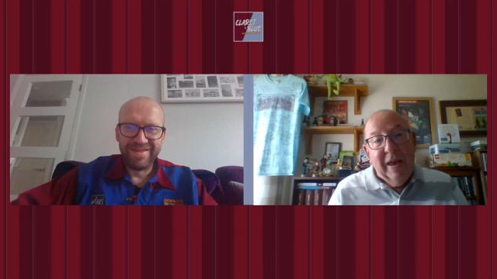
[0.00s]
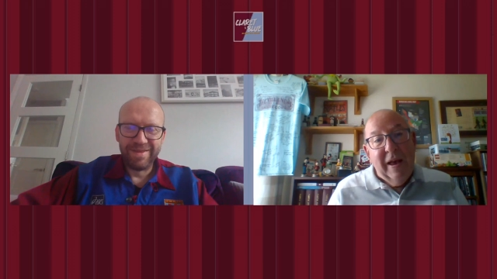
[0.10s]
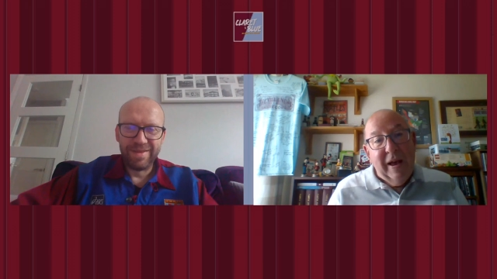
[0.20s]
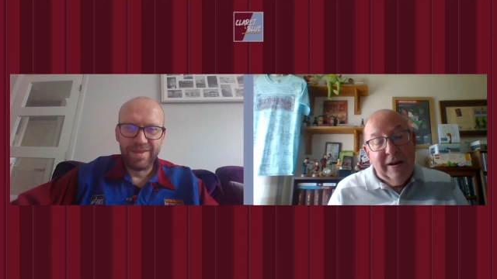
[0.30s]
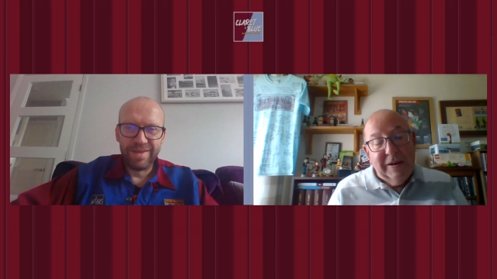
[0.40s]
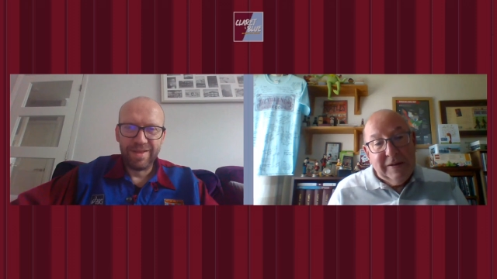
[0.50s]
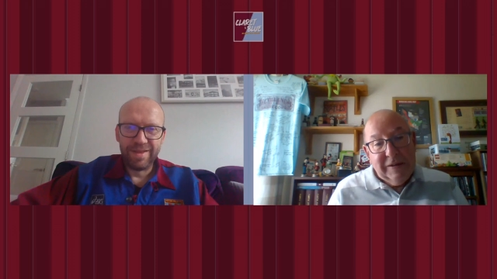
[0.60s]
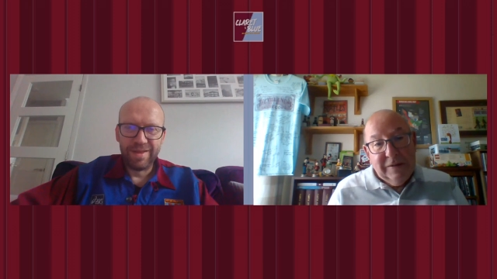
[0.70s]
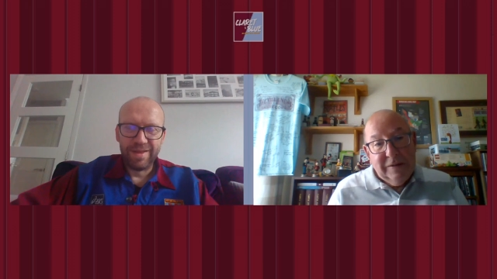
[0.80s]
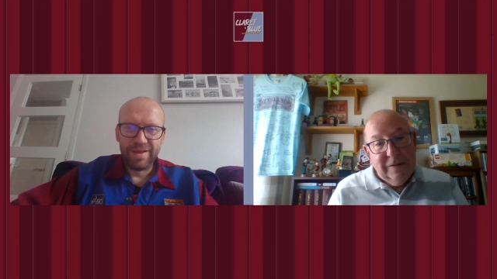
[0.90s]
Speaker 1: and
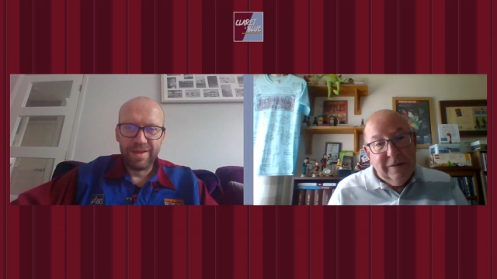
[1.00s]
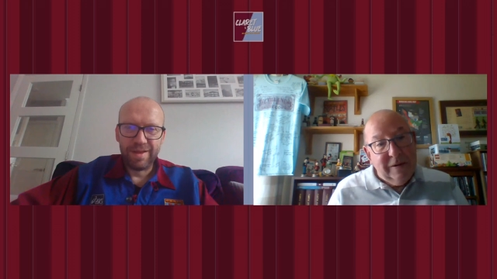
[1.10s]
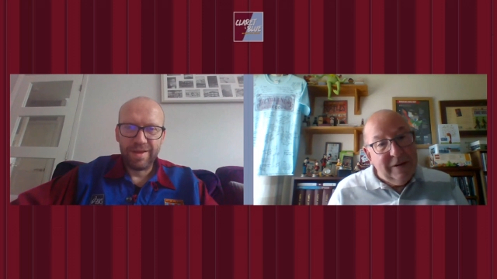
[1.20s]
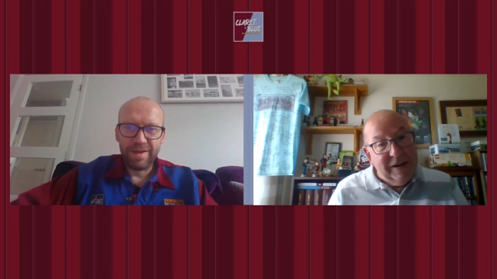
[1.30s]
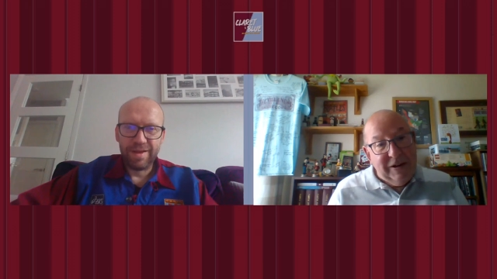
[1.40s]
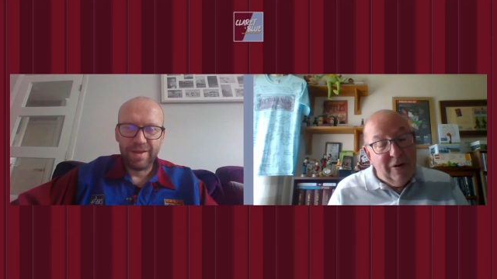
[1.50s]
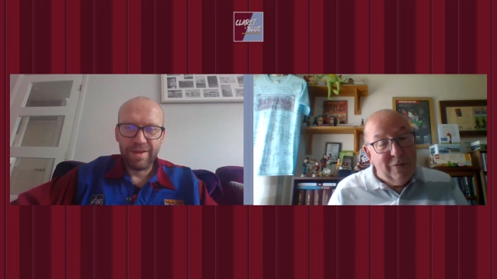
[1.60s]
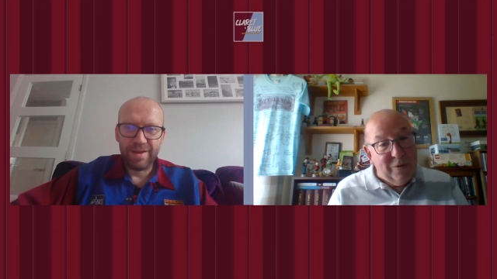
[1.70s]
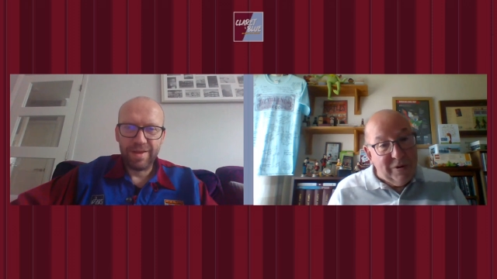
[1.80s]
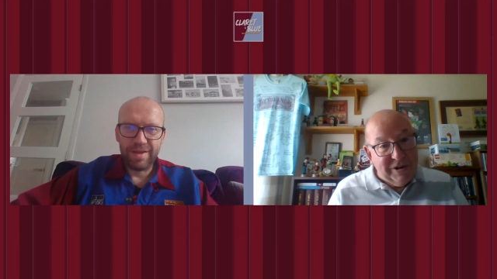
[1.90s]
uh, it
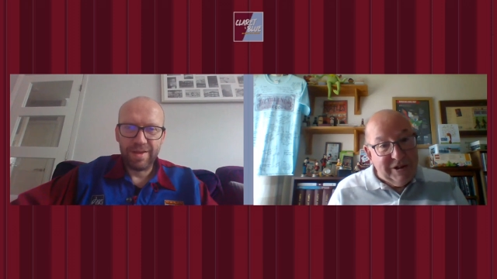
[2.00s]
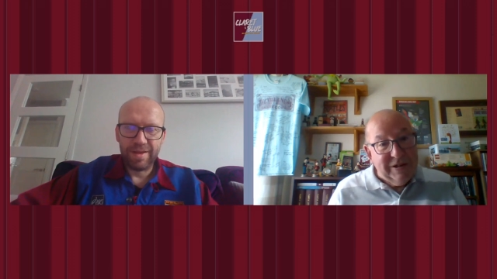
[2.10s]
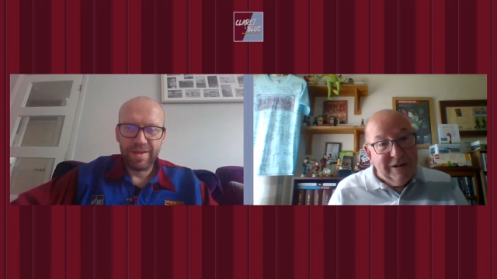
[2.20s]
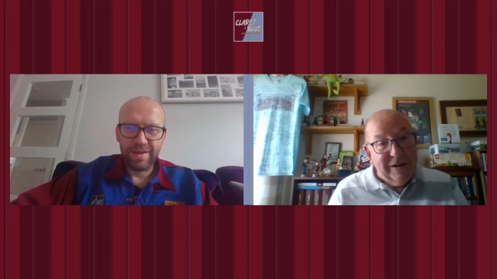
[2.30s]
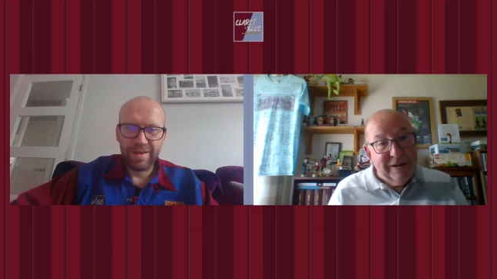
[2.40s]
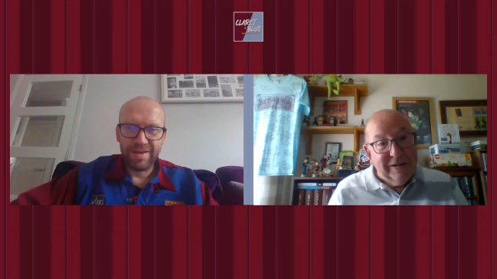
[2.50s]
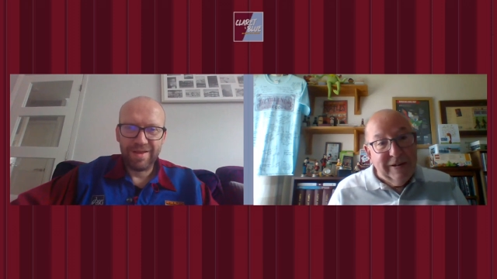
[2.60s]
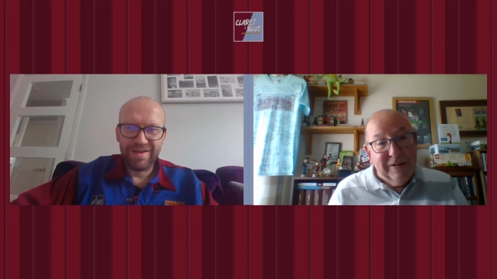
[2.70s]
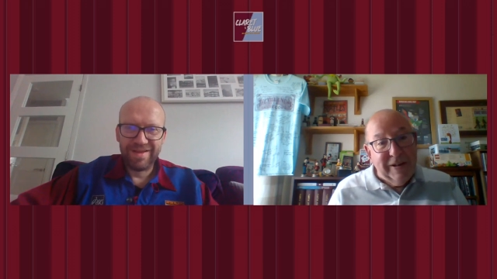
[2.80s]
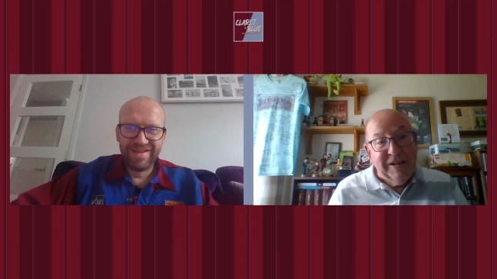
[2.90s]
got worse. Uh,
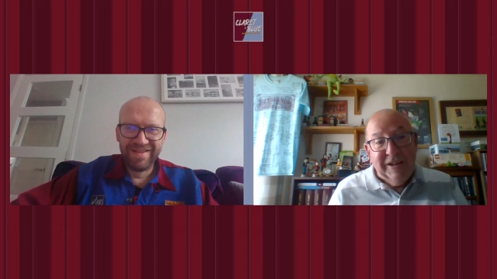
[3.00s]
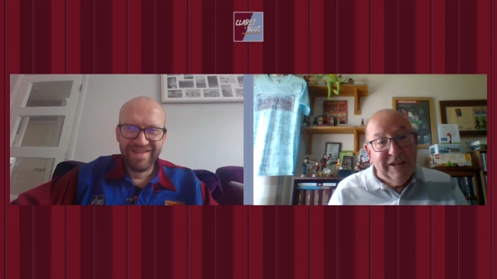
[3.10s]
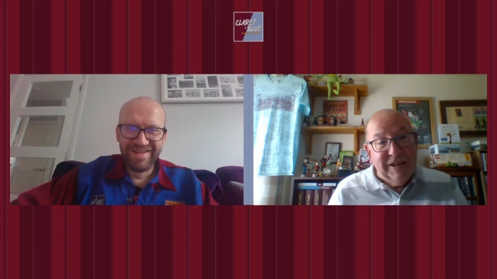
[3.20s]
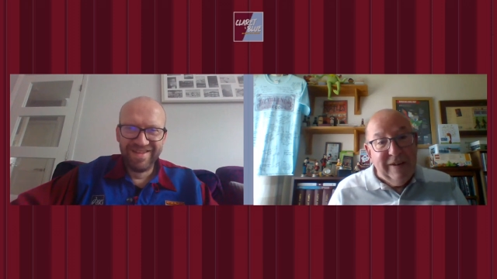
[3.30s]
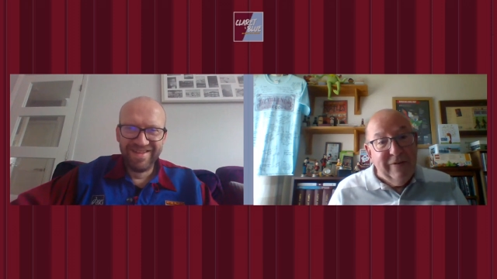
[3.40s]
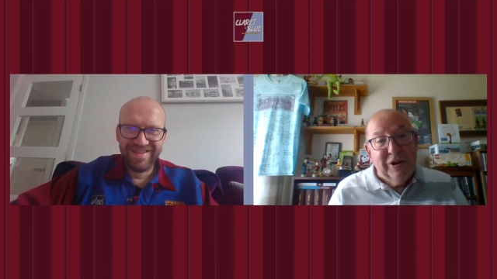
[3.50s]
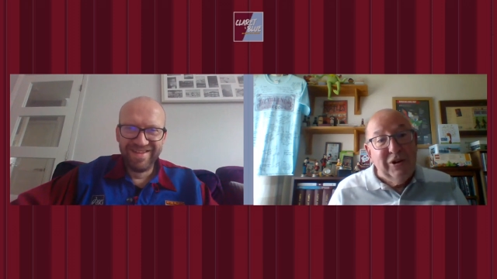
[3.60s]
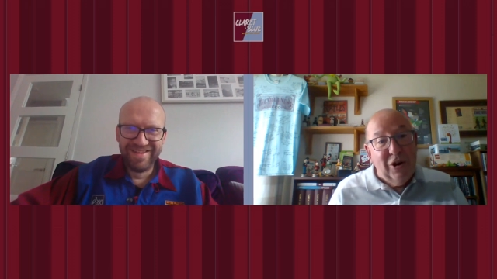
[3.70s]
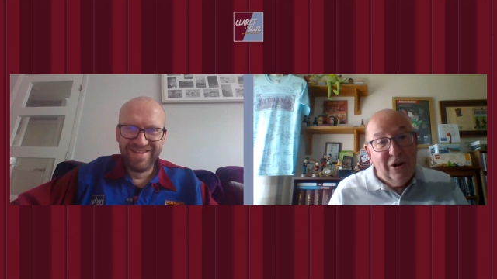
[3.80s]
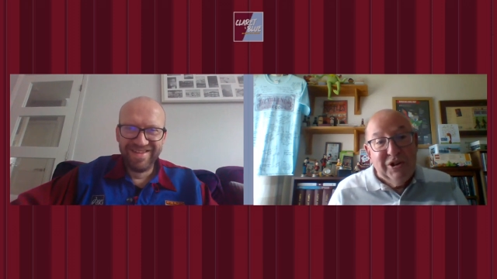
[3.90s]
they didn't even
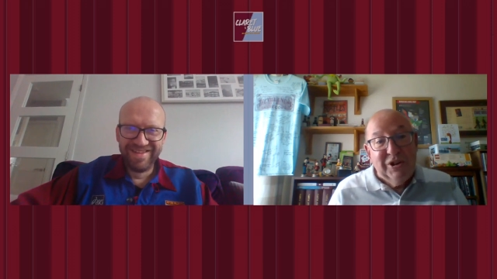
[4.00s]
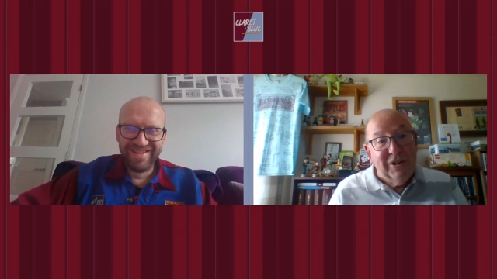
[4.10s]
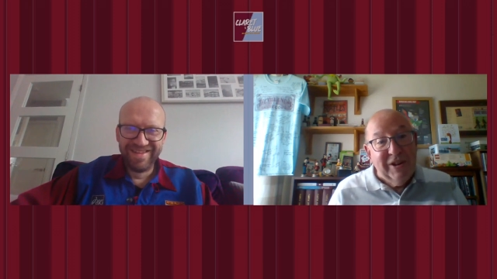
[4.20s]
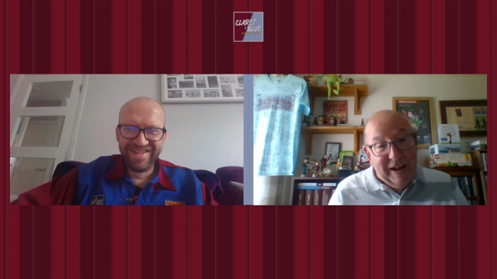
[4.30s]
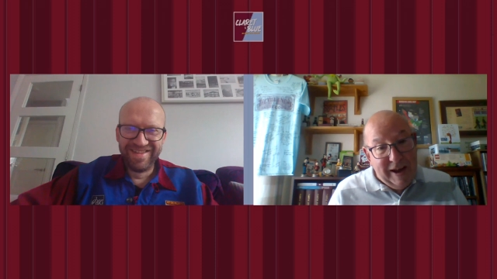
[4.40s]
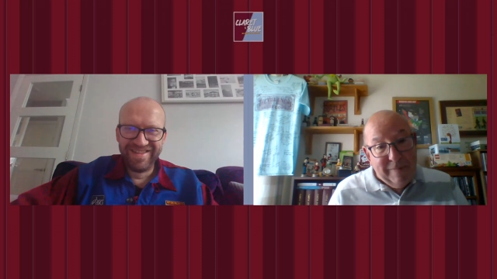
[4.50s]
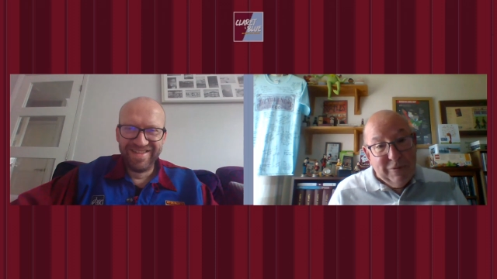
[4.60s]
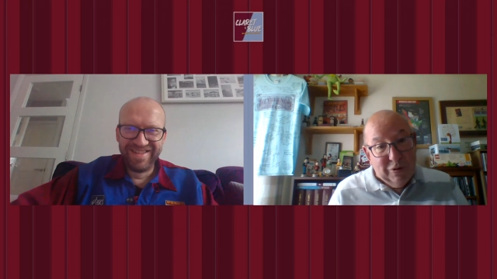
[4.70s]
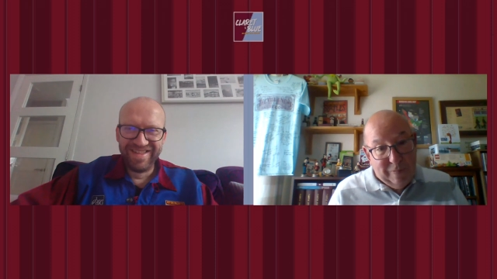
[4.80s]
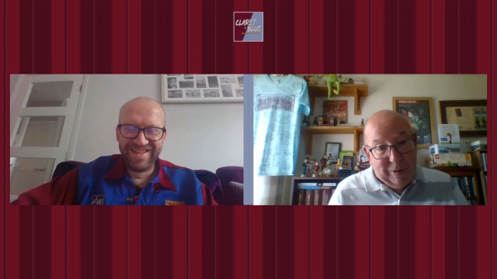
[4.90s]
acknowledge that the
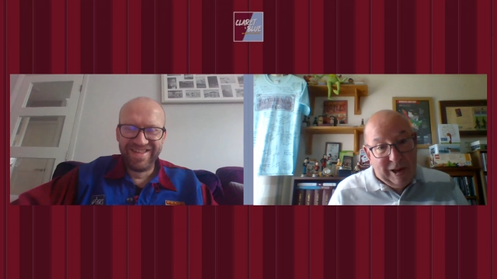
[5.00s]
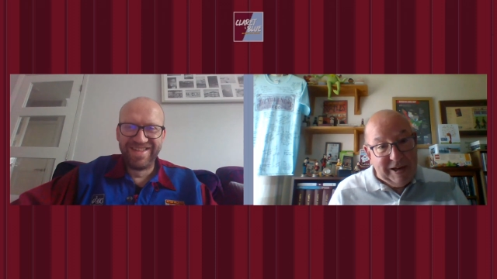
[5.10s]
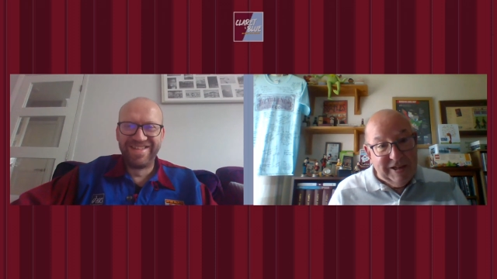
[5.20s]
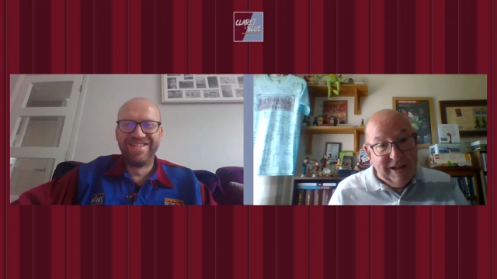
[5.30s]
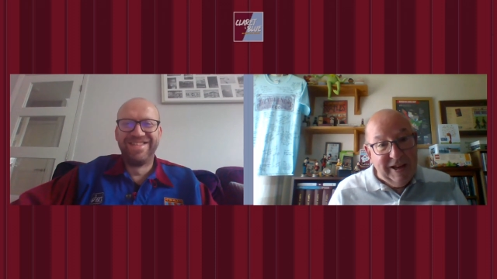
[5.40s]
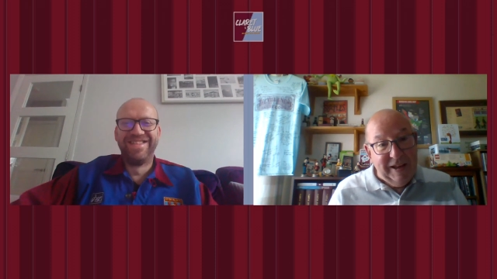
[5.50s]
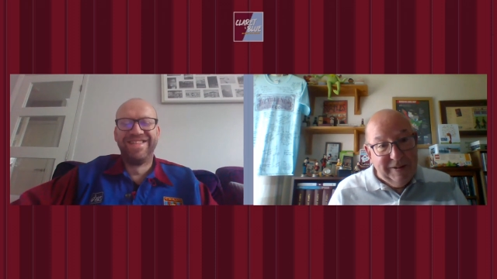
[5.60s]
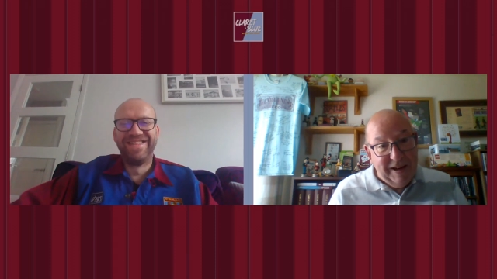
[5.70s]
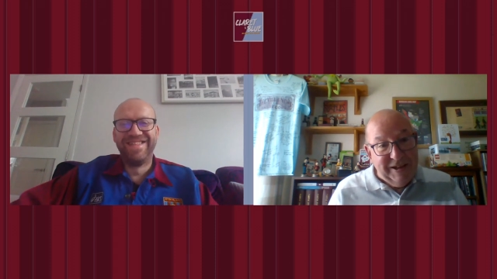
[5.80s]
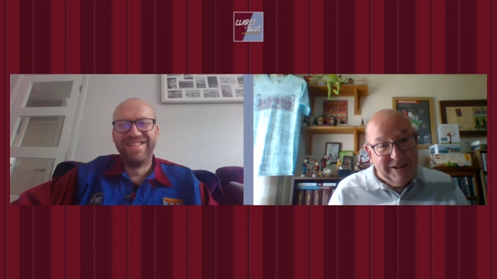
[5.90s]
game took place. They,
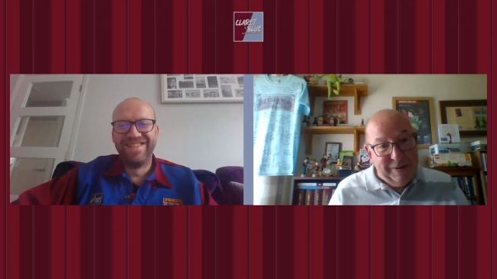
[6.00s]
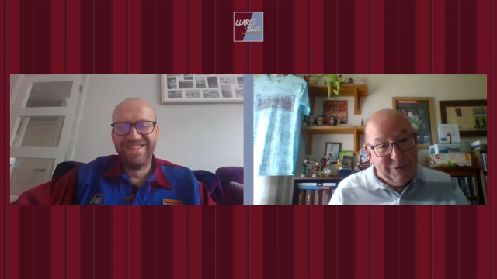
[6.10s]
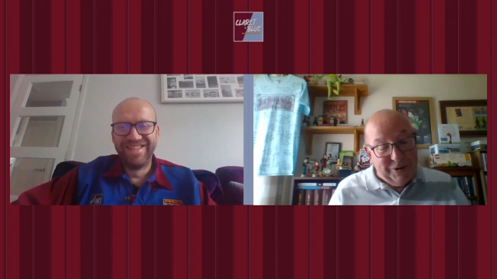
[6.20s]
they, it was a